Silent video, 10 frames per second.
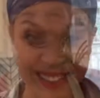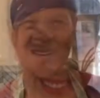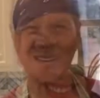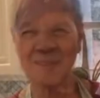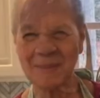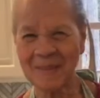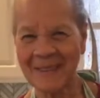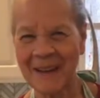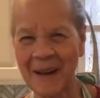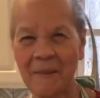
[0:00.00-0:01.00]
Hi,
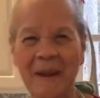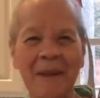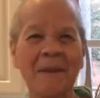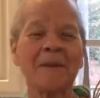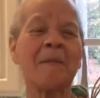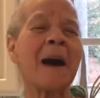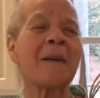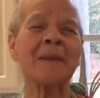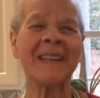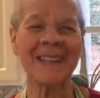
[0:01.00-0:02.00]
I'm Heather's
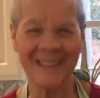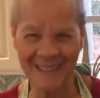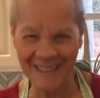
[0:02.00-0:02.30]
mommy.